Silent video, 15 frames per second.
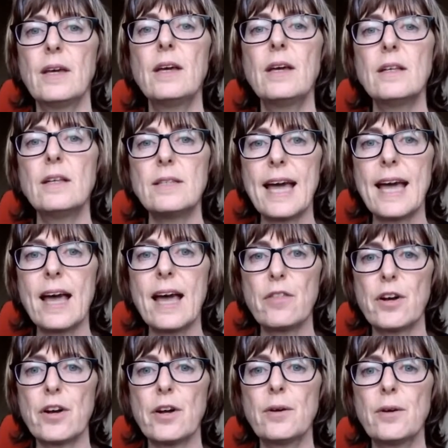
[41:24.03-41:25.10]

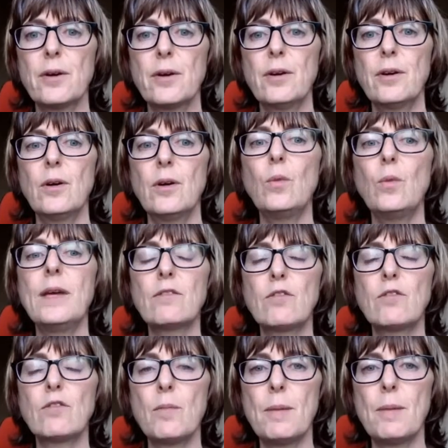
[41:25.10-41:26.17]
Together, we can
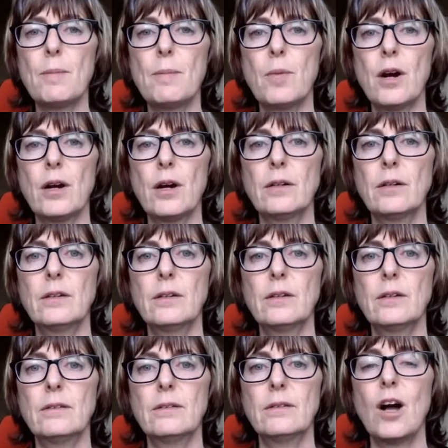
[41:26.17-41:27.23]
remember,
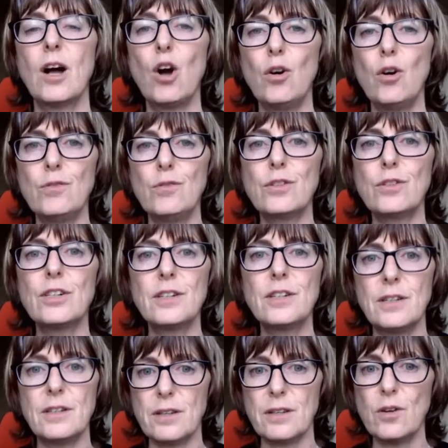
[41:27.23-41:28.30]
over
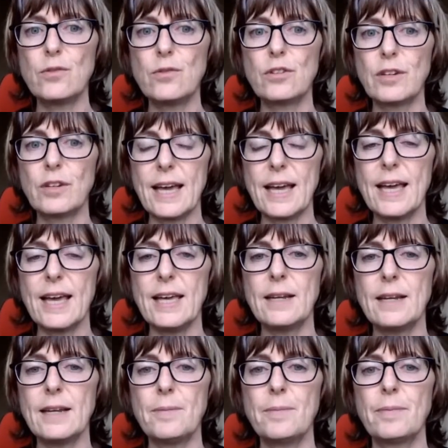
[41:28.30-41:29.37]
and over
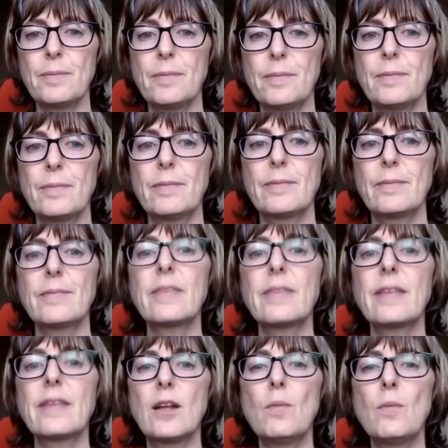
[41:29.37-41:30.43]
again,
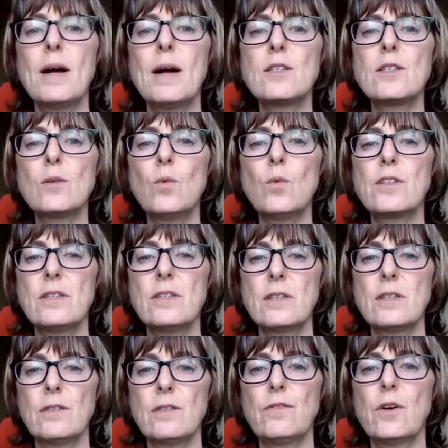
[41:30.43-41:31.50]
that no matter what is
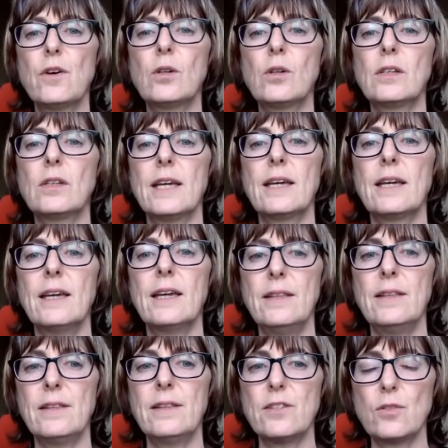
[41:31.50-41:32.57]
unfolding
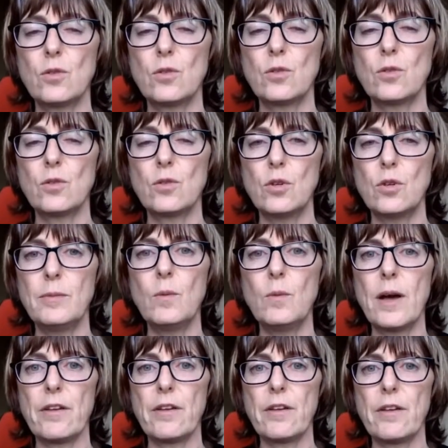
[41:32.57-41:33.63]
in the stormy
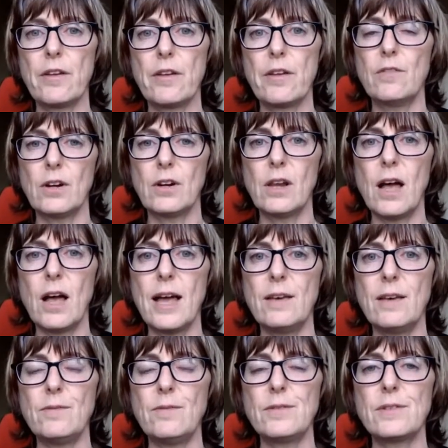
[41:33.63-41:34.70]
weather of our
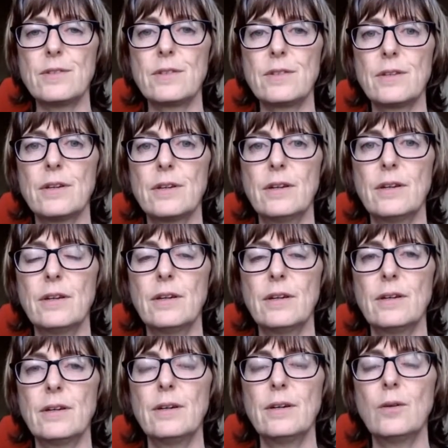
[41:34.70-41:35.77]
lives,
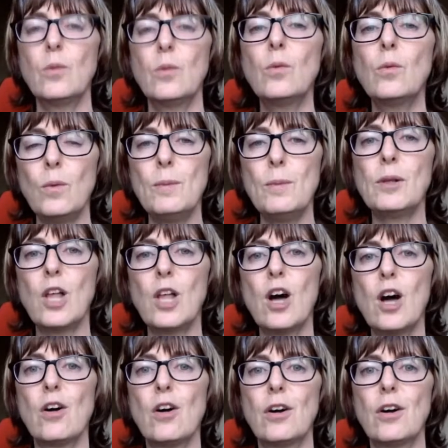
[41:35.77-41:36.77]
we belong.